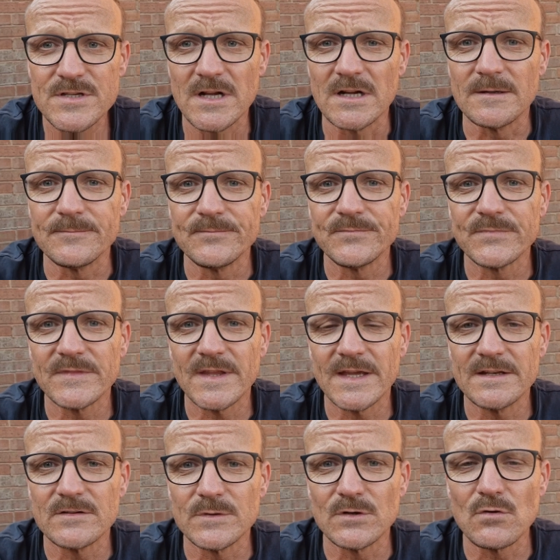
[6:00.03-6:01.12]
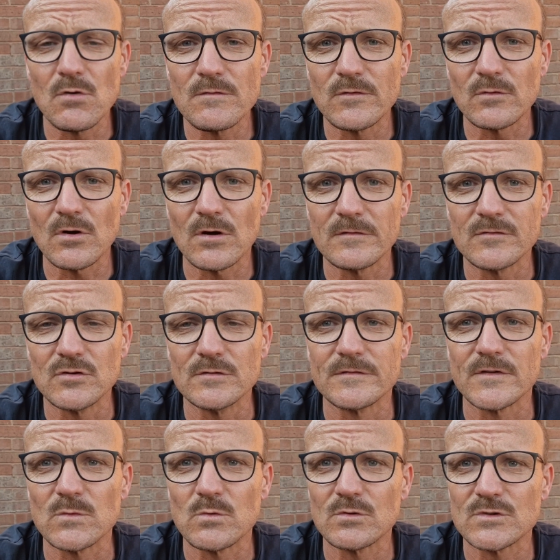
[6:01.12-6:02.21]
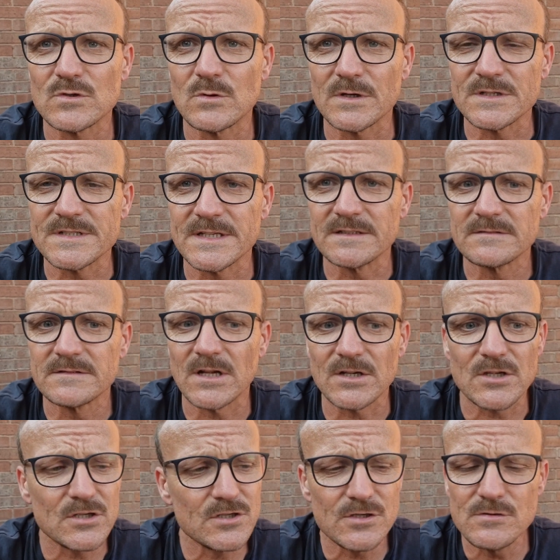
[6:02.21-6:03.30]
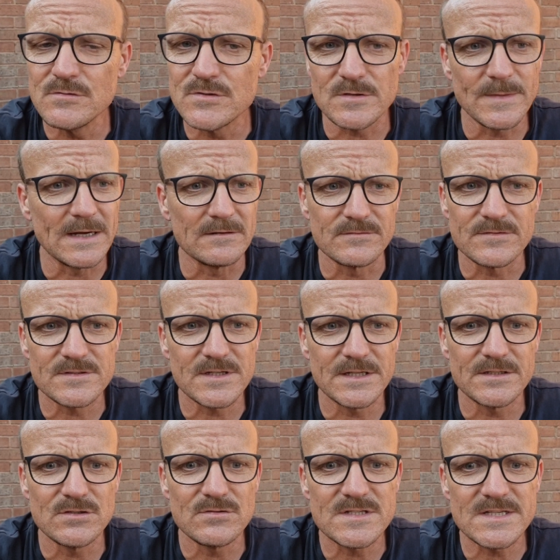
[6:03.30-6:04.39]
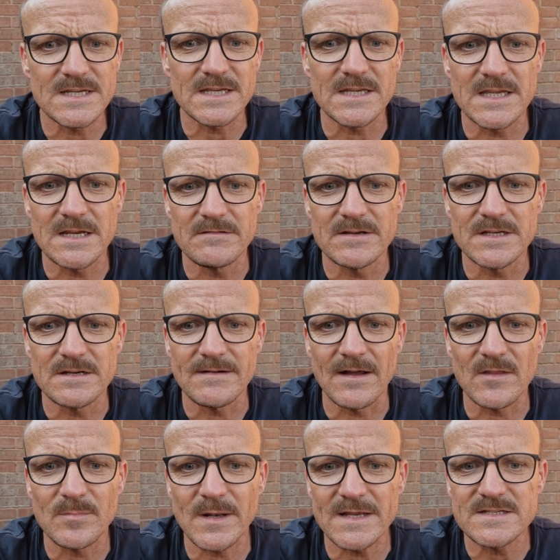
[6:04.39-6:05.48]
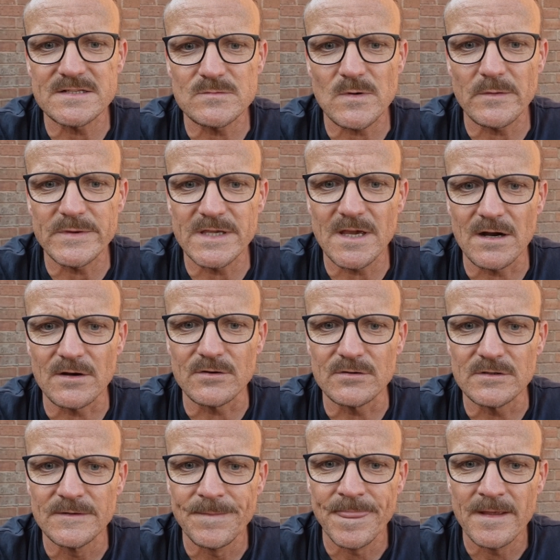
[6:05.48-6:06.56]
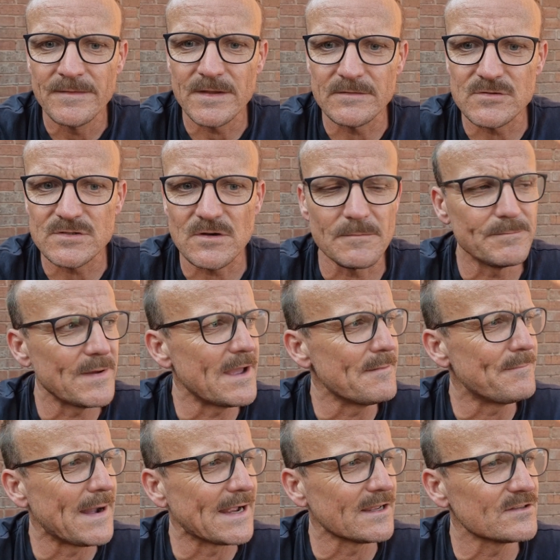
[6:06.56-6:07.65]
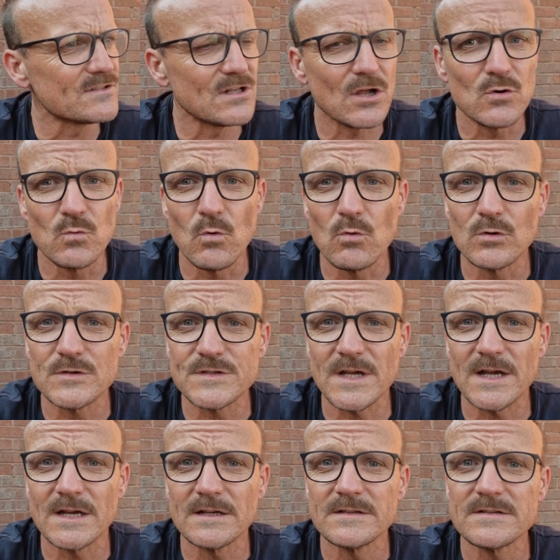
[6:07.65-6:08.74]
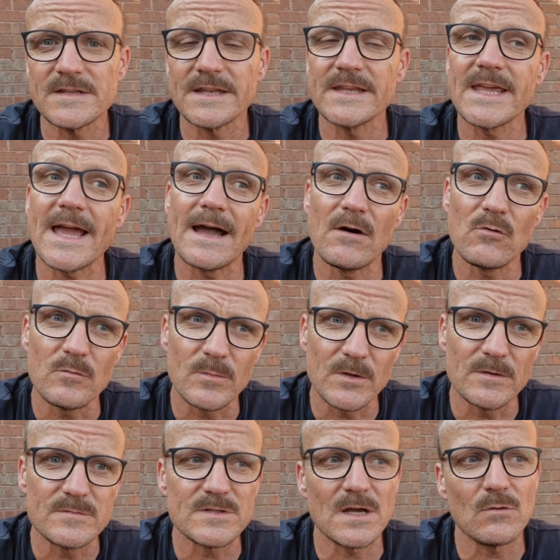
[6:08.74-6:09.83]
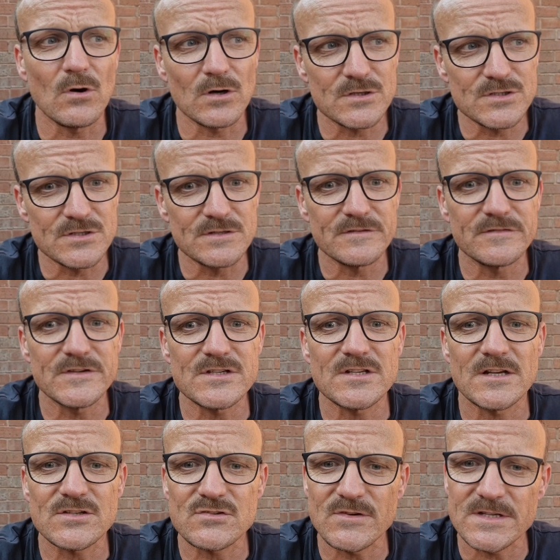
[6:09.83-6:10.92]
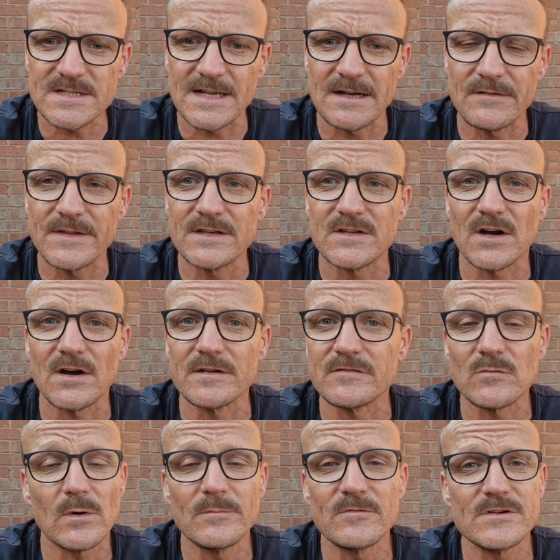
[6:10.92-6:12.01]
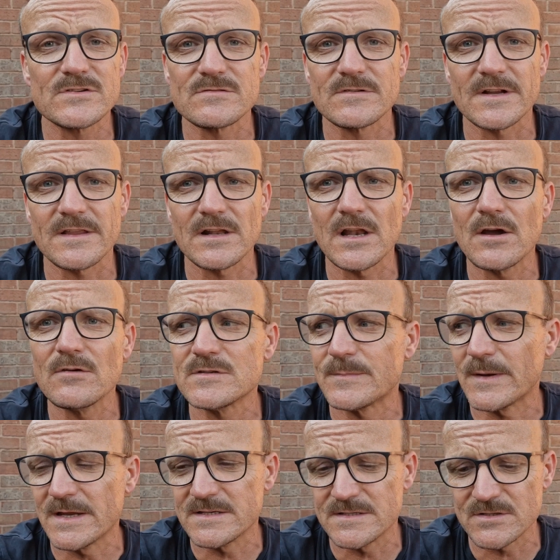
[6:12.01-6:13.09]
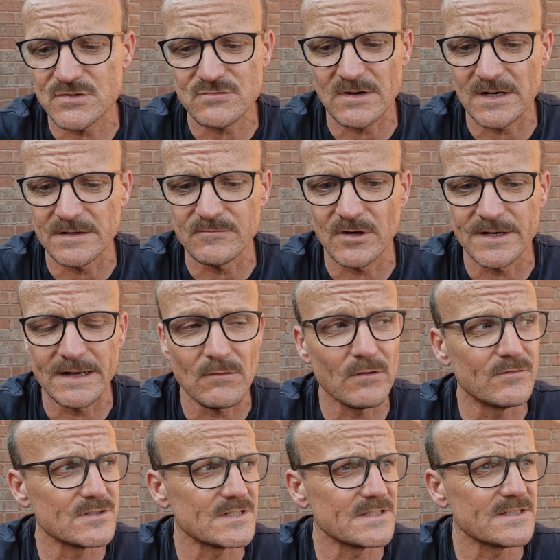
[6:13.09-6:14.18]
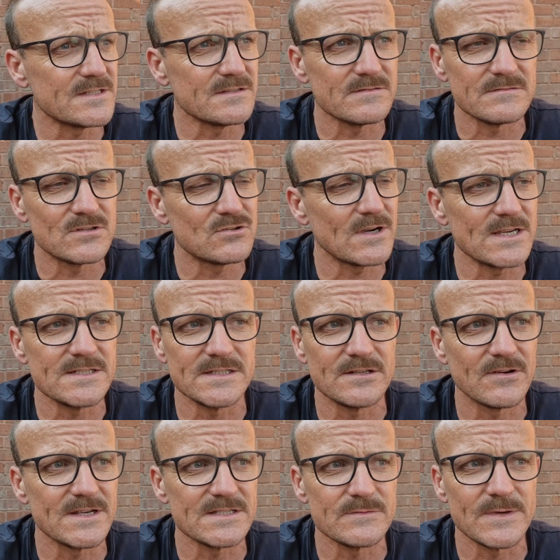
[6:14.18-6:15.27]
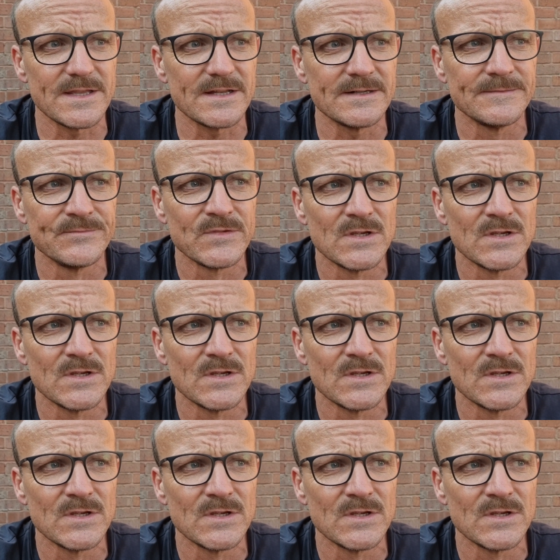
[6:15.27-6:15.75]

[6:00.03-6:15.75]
term, they're doing an awful lot of good for the water quality, like huge amounts, and you see it year in, year out. The places where we go, they've just got bare banks, low water, then they get algal blooms, low oxygen, the fish start stressing out and they die for one reason or another. Loads of places are struggling right now. Obviously this is crazy weather.